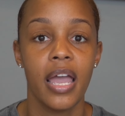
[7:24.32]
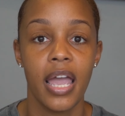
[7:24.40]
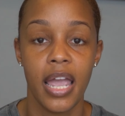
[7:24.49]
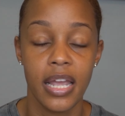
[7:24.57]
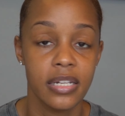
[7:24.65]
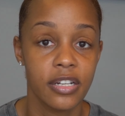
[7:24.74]

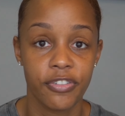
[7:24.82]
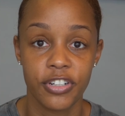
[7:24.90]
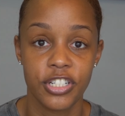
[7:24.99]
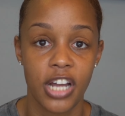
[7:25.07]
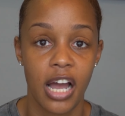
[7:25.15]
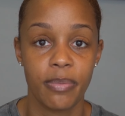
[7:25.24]
8
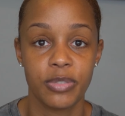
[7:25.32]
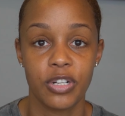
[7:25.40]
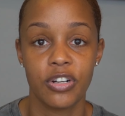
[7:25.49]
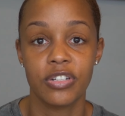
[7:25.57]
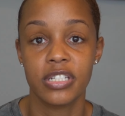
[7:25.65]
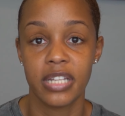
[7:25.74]
different
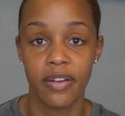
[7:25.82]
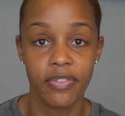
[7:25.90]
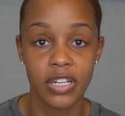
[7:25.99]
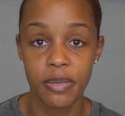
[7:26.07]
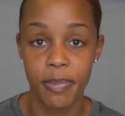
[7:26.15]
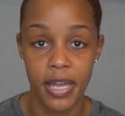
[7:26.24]
chapters,
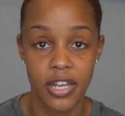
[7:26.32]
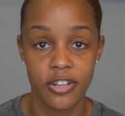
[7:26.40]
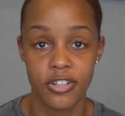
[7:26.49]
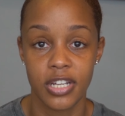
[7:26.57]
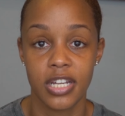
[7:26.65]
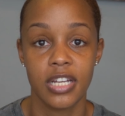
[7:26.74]
70
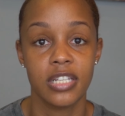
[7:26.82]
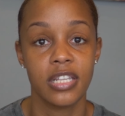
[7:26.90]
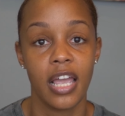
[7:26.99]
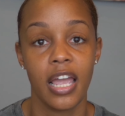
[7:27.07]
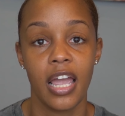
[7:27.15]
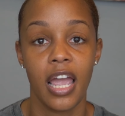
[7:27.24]
pages,
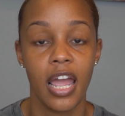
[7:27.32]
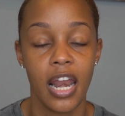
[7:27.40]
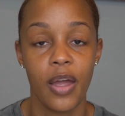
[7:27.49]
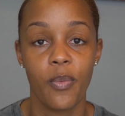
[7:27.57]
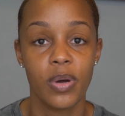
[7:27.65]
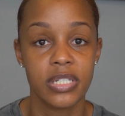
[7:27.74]
and
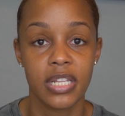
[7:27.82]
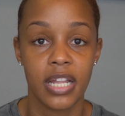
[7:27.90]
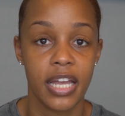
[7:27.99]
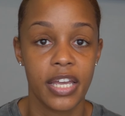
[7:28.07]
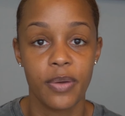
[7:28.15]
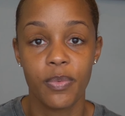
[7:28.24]
it wasn't
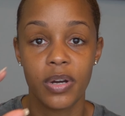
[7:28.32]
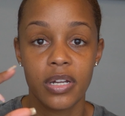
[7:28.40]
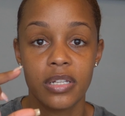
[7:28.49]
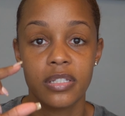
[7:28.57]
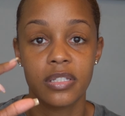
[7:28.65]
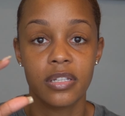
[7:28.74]
like it
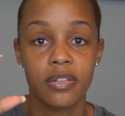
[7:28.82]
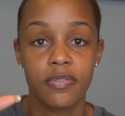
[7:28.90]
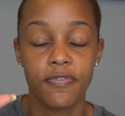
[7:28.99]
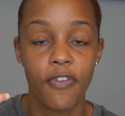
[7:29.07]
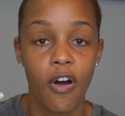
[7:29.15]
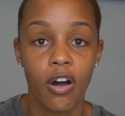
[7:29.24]
was
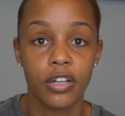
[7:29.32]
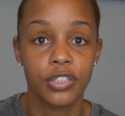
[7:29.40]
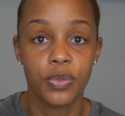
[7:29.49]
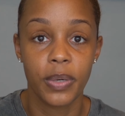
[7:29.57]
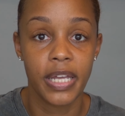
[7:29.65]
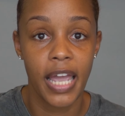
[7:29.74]

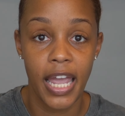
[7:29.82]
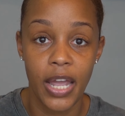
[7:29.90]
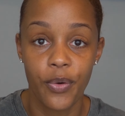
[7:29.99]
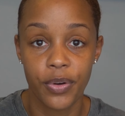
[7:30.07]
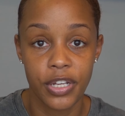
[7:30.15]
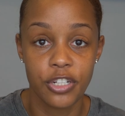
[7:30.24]
font
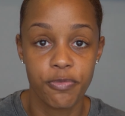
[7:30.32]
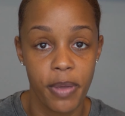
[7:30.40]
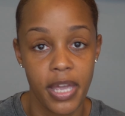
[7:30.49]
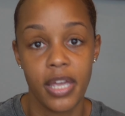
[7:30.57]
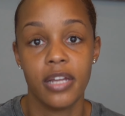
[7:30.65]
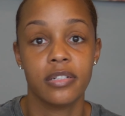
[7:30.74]
28 on each
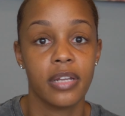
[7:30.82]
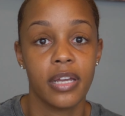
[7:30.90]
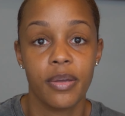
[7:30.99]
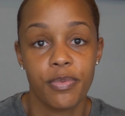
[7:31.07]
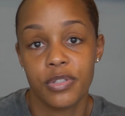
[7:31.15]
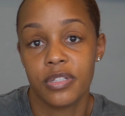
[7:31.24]
page.
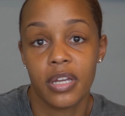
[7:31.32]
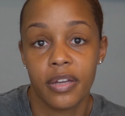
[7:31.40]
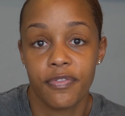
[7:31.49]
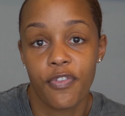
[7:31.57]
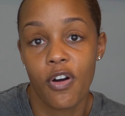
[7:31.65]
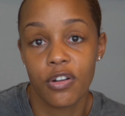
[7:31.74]
Like it was
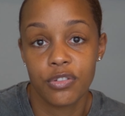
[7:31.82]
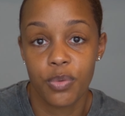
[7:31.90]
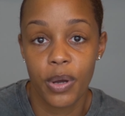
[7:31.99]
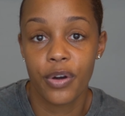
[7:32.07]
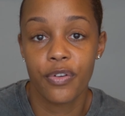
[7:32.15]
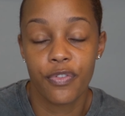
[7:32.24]
like font
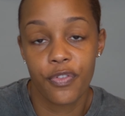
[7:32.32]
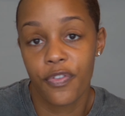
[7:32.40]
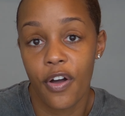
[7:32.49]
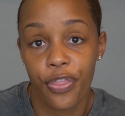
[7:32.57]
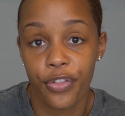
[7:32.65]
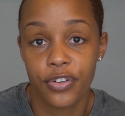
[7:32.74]
12 or
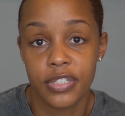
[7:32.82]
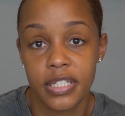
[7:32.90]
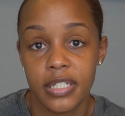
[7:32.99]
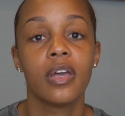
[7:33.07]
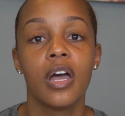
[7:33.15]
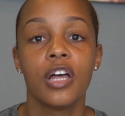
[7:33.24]
font
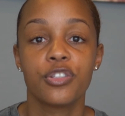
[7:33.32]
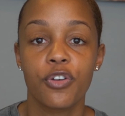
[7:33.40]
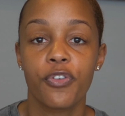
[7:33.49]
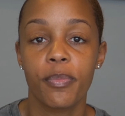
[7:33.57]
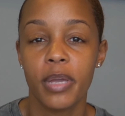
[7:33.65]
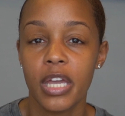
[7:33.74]
13.
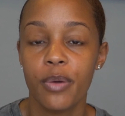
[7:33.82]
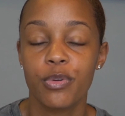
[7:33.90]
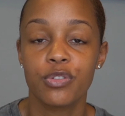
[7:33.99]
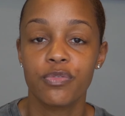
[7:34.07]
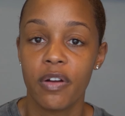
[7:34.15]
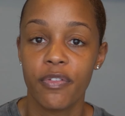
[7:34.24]
So for me, it
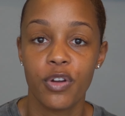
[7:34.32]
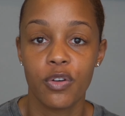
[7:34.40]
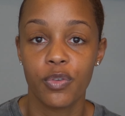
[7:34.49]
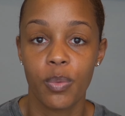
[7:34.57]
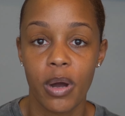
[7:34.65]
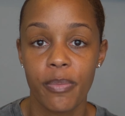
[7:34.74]
was very
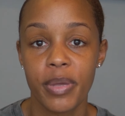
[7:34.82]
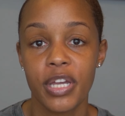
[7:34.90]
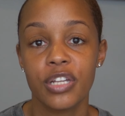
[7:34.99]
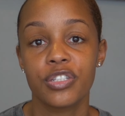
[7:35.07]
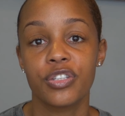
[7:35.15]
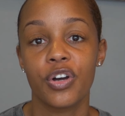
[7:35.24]

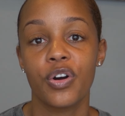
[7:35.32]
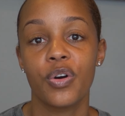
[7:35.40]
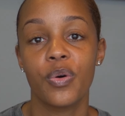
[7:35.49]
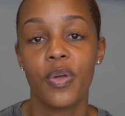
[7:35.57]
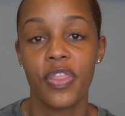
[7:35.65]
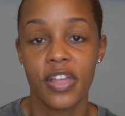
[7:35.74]
overwhelming.
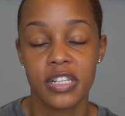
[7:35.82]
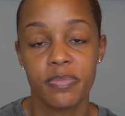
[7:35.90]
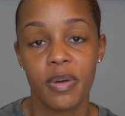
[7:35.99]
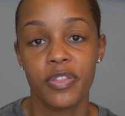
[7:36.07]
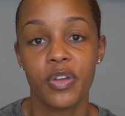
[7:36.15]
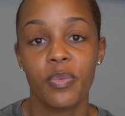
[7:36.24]
So this
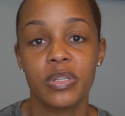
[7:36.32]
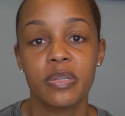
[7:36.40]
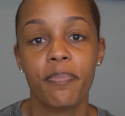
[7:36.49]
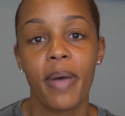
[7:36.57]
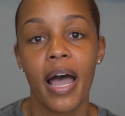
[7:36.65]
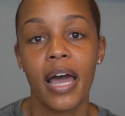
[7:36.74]
month it
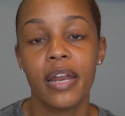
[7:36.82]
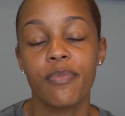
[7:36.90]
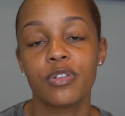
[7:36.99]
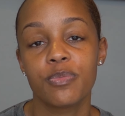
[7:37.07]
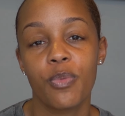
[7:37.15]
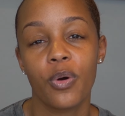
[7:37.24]
wasn't bad. It
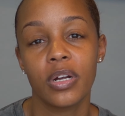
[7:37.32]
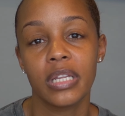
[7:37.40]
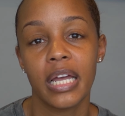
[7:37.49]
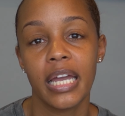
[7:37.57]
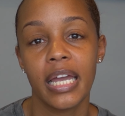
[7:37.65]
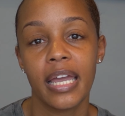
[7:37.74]
was more
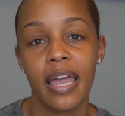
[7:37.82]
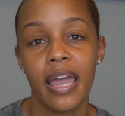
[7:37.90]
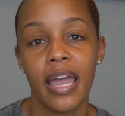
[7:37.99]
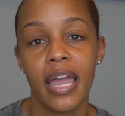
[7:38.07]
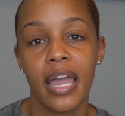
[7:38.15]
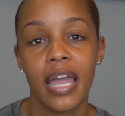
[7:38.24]
like
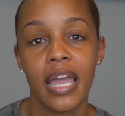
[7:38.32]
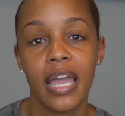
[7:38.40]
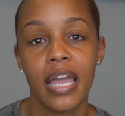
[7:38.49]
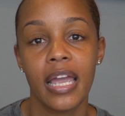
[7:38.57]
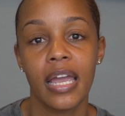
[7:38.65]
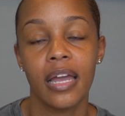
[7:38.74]

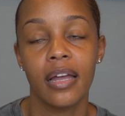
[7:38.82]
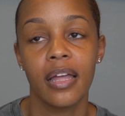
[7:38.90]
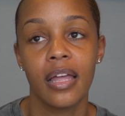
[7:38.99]
a